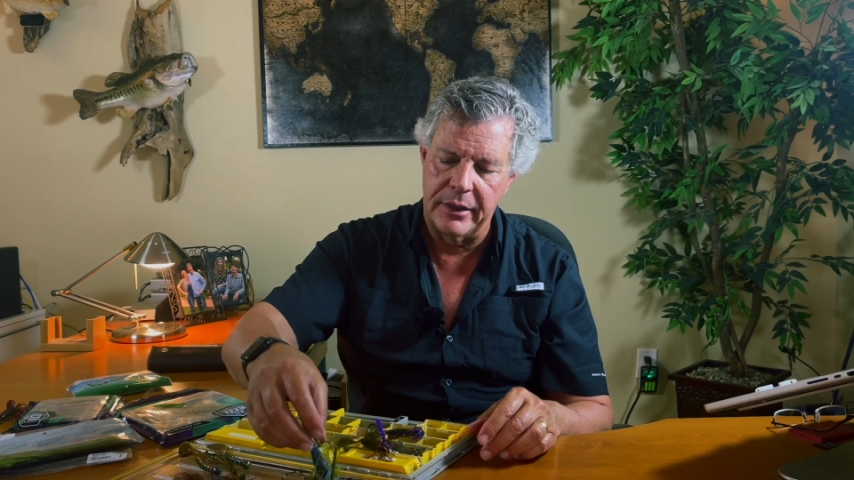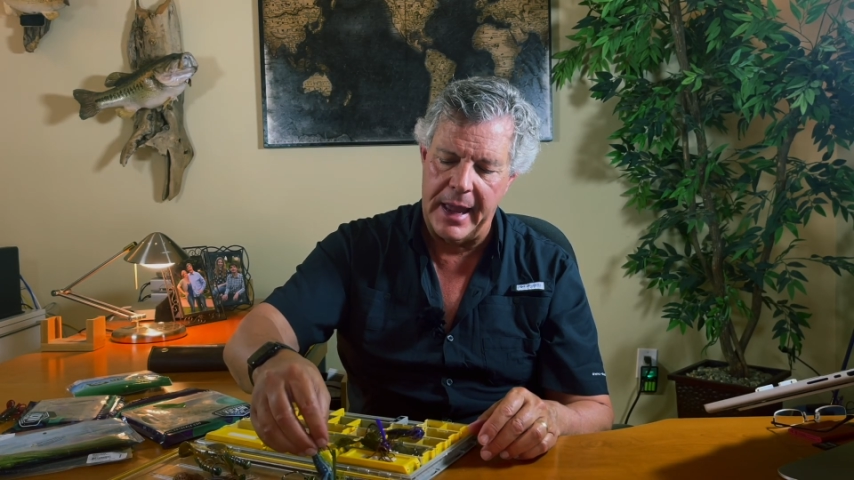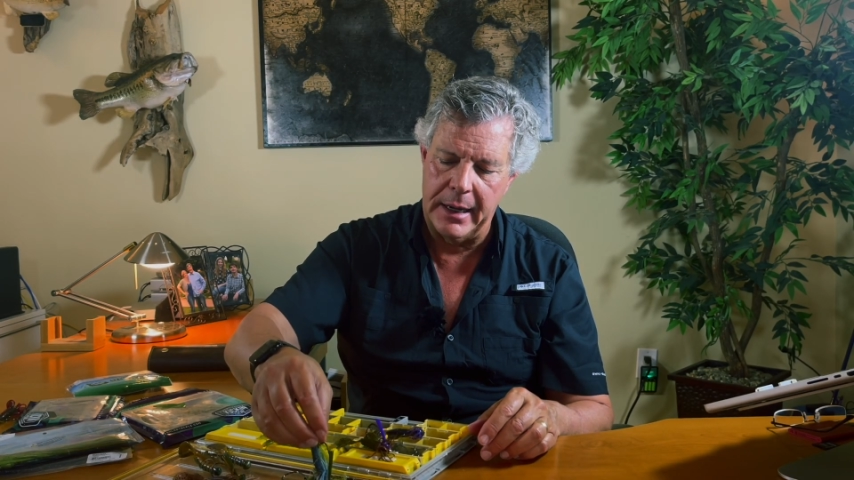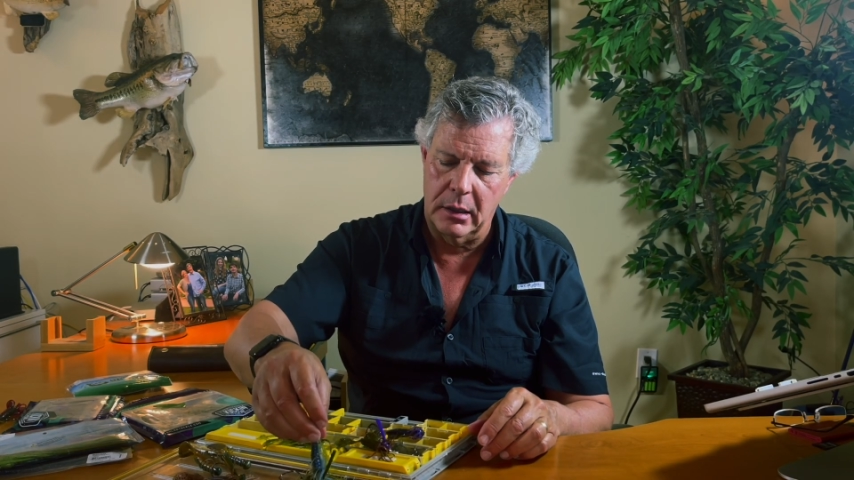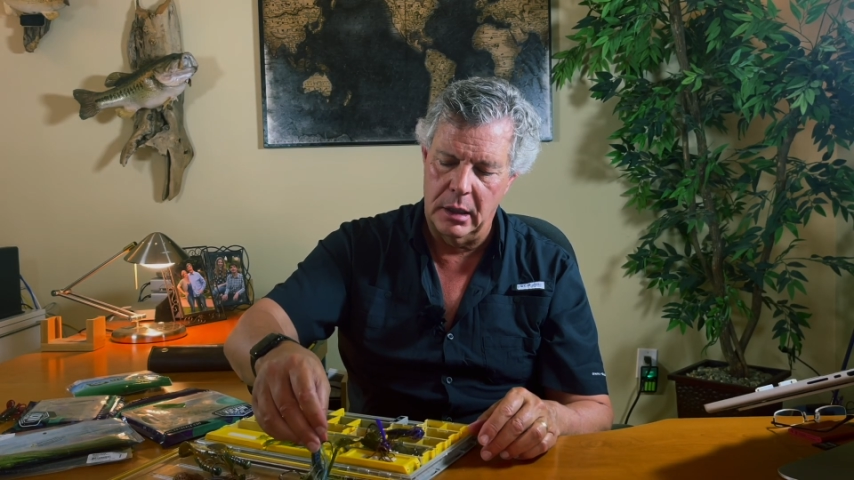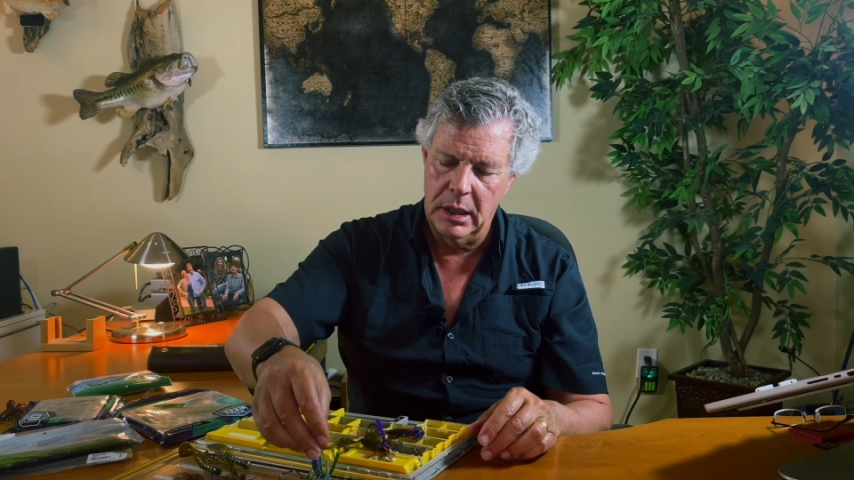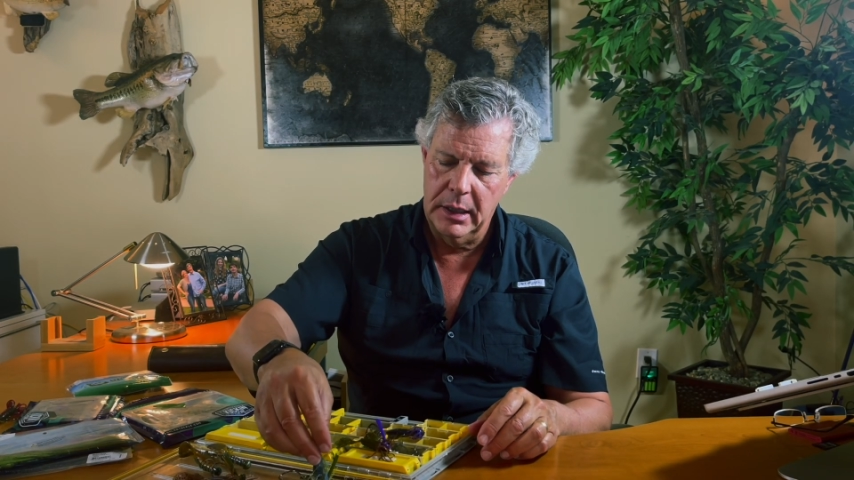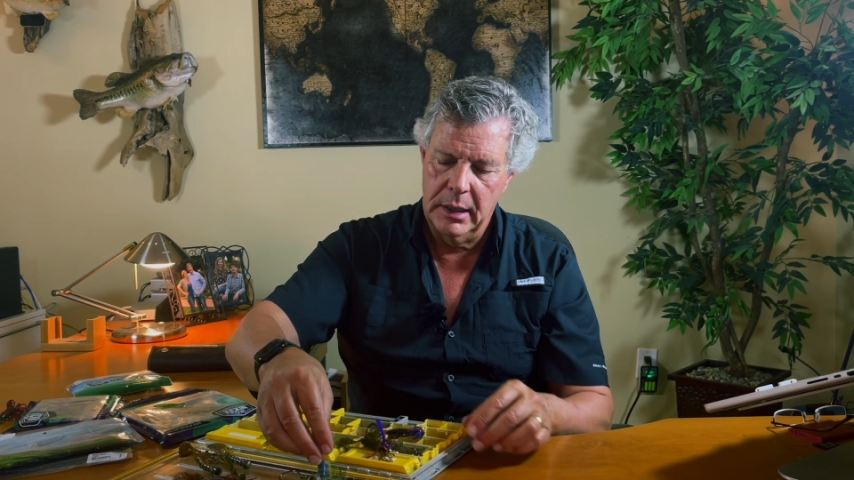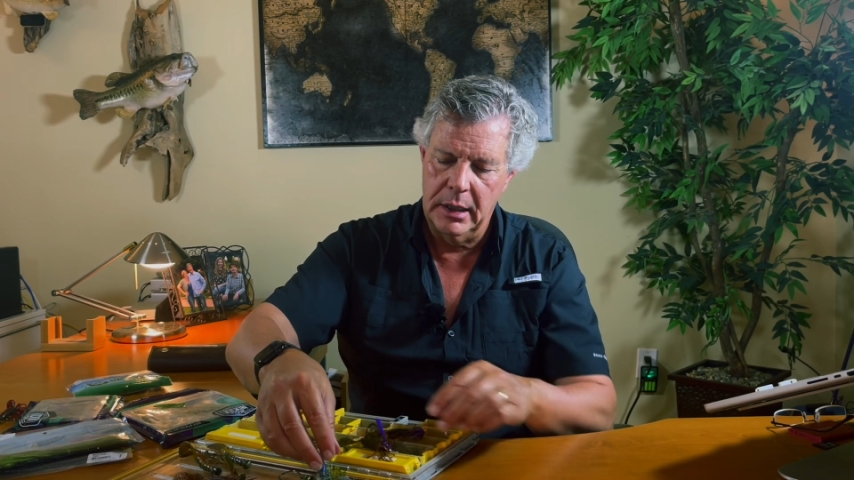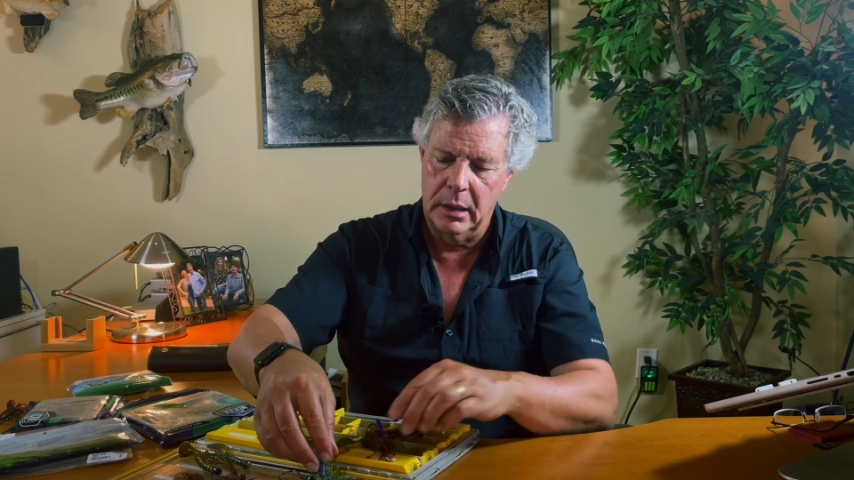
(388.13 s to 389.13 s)
that.
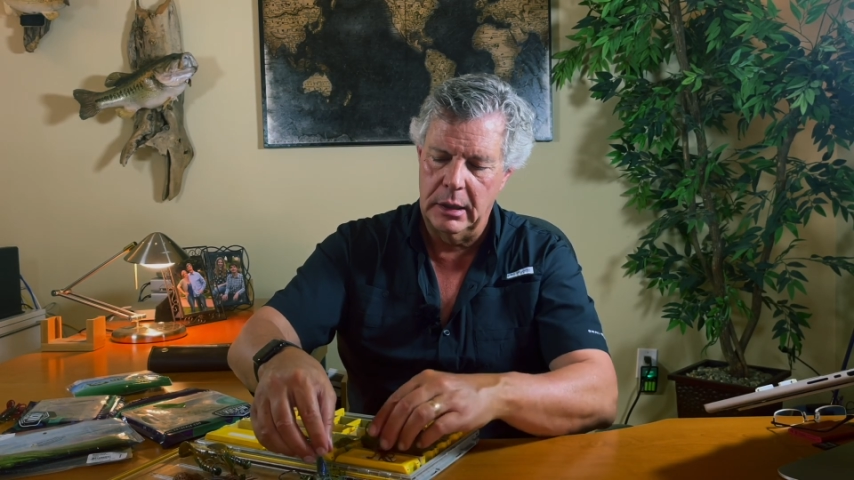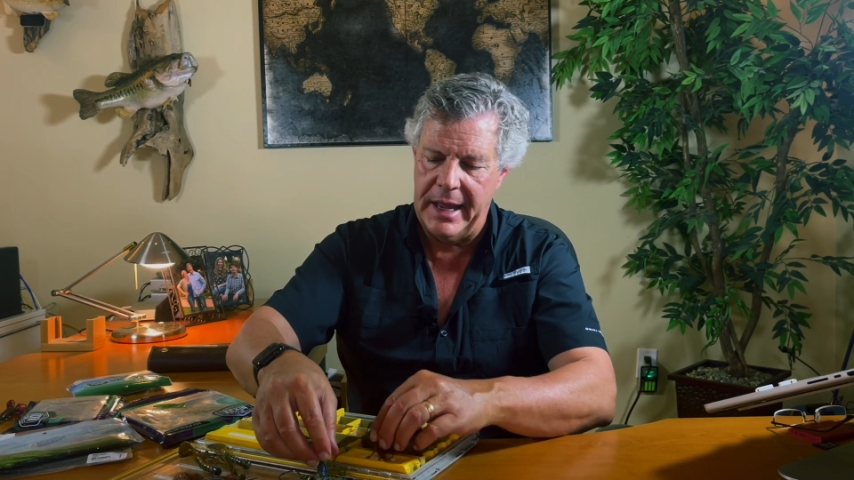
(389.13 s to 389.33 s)
It'll